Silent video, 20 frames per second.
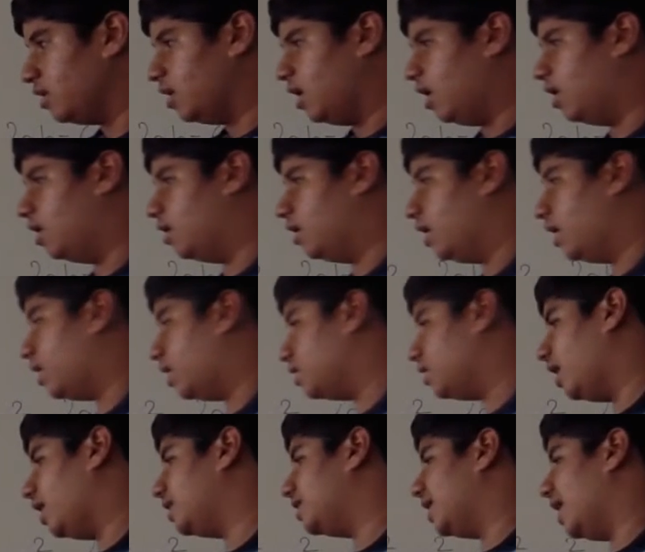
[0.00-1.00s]
Another
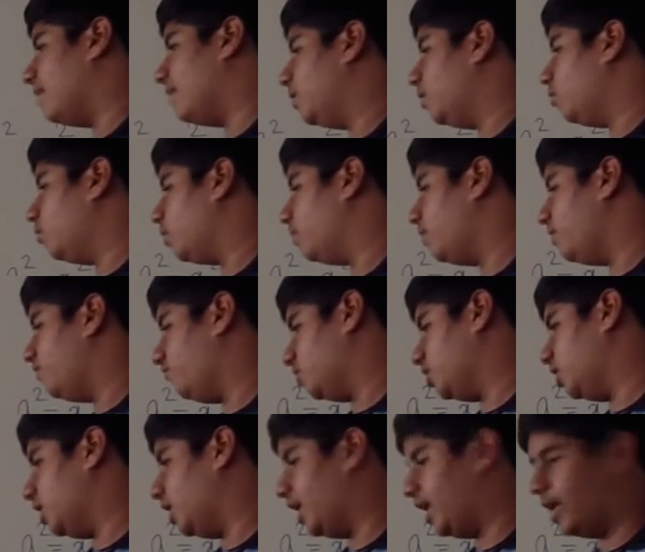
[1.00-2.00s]
example would be for
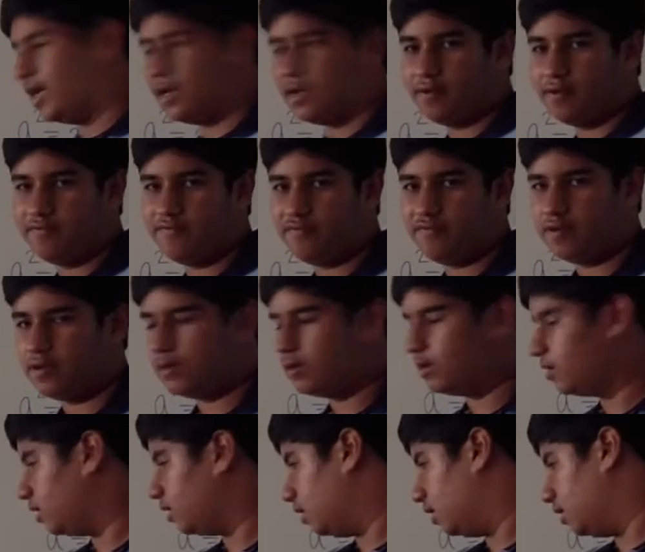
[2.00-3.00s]
the negative
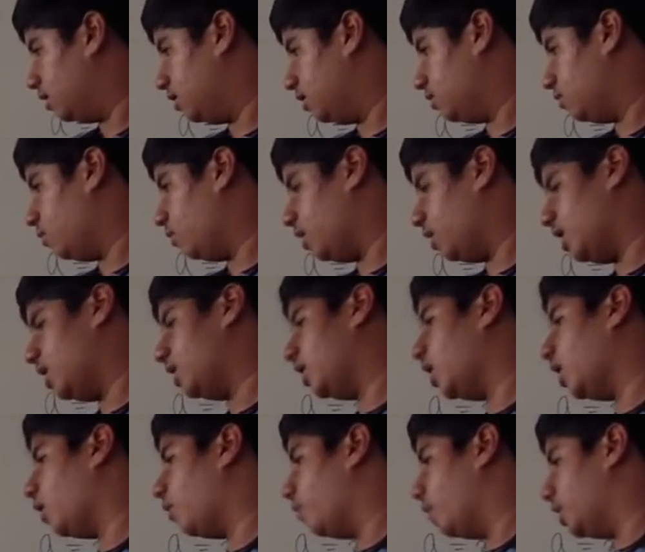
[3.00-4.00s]
quadratic
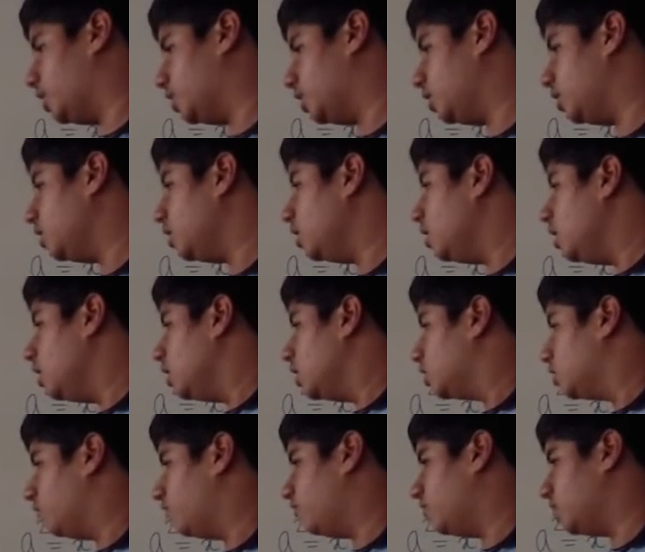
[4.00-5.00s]
equation. So
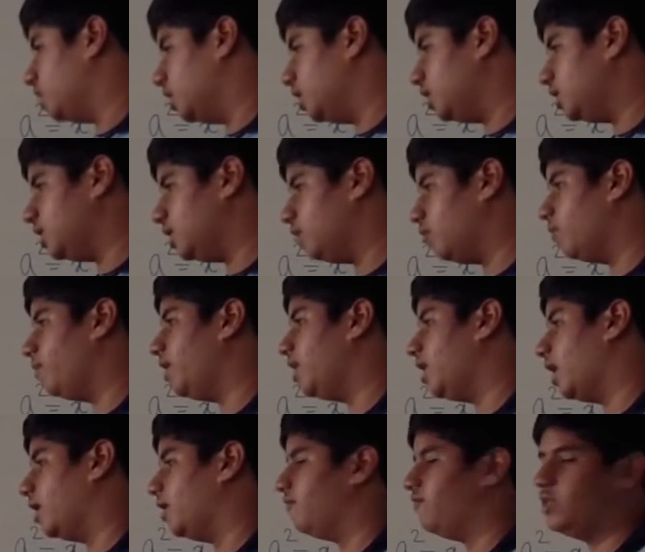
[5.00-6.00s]
for this, it would be
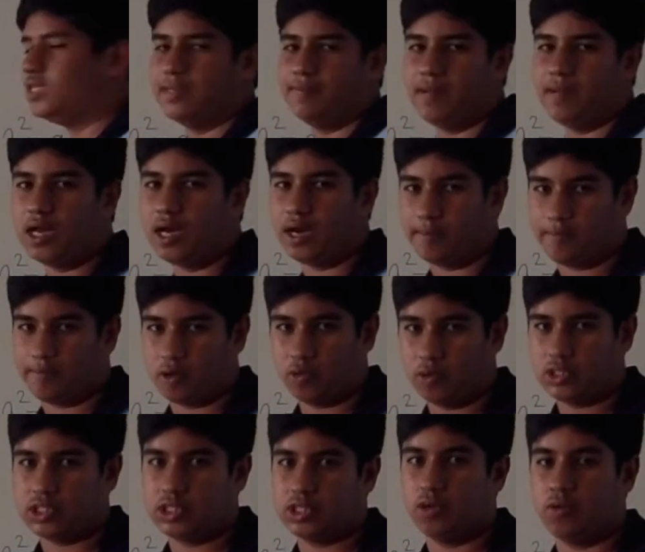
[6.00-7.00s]
kind of a similar
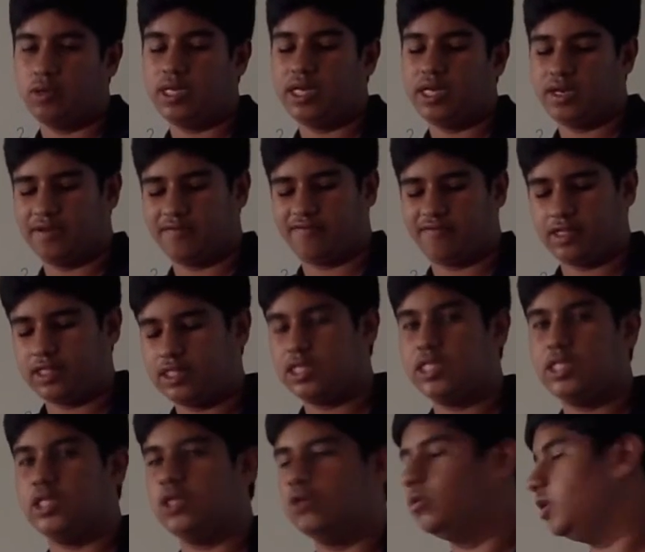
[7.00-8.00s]
approach. The only difference is
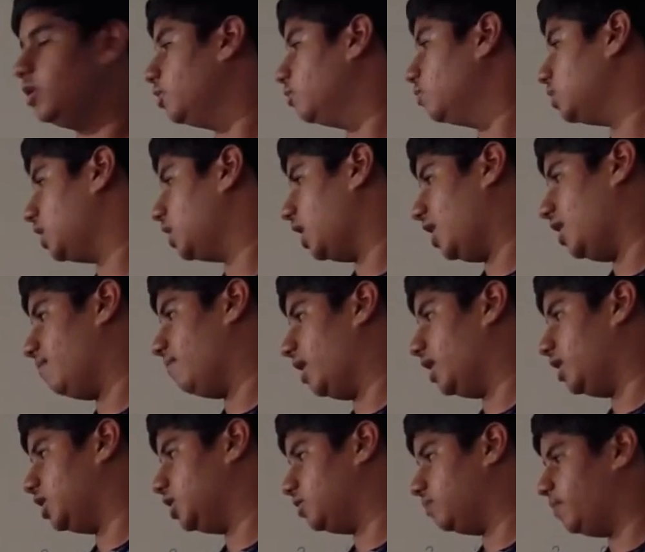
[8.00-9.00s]
you will use a
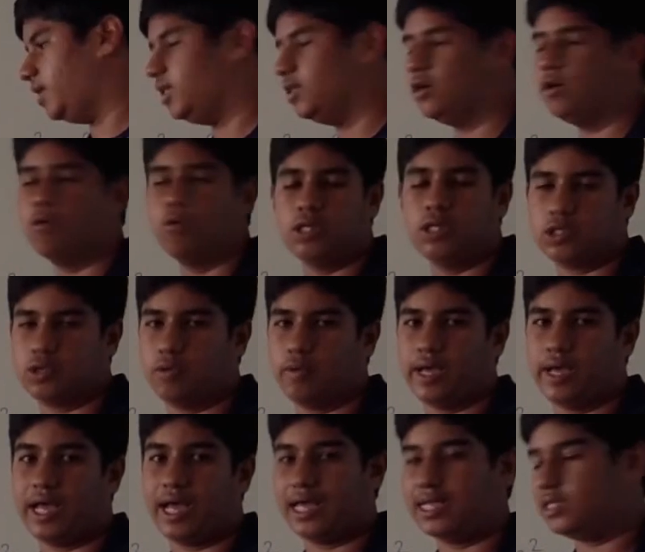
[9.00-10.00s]
minus b the whole square
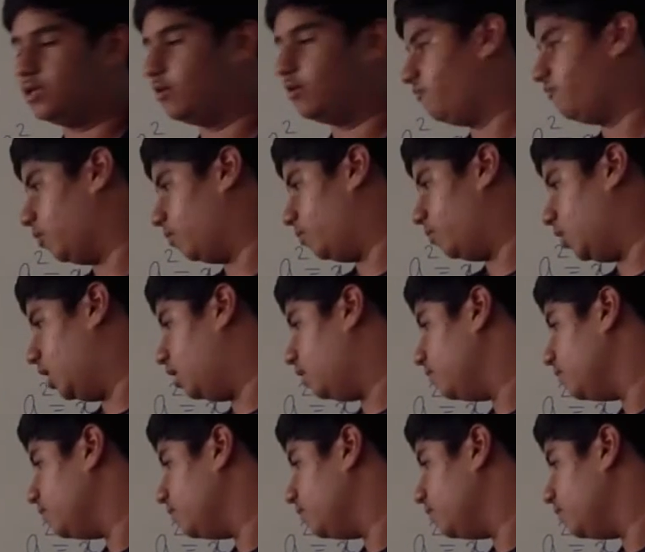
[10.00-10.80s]
as your formula.